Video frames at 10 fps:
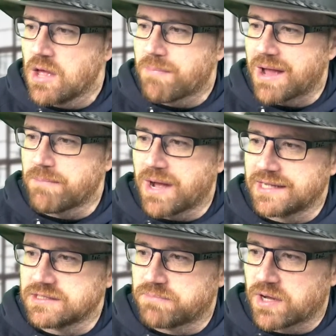My
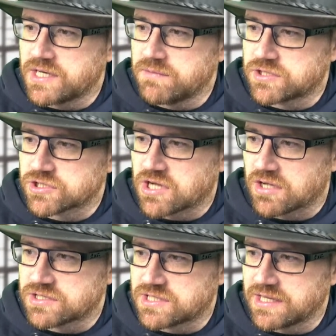mind and body were just
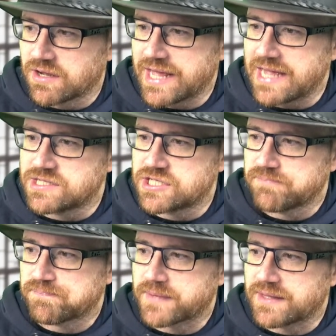constantly on edge.
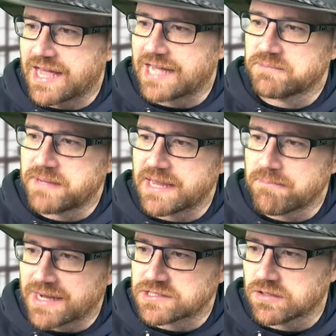That had a big
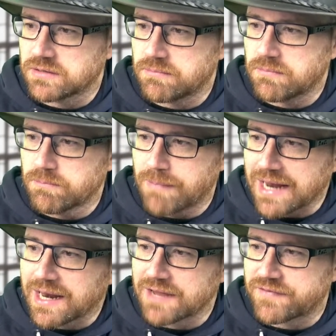impact on
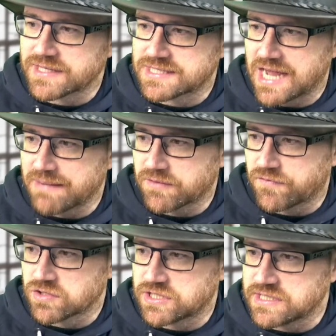my life at the time, and
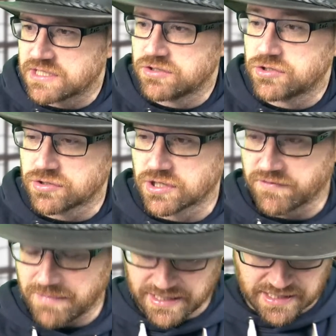unfortunately continued to do so
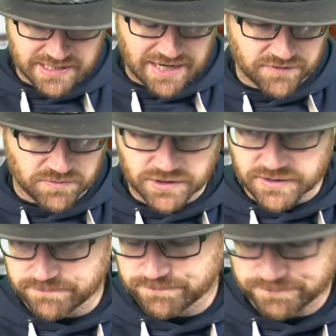for many years afterwards.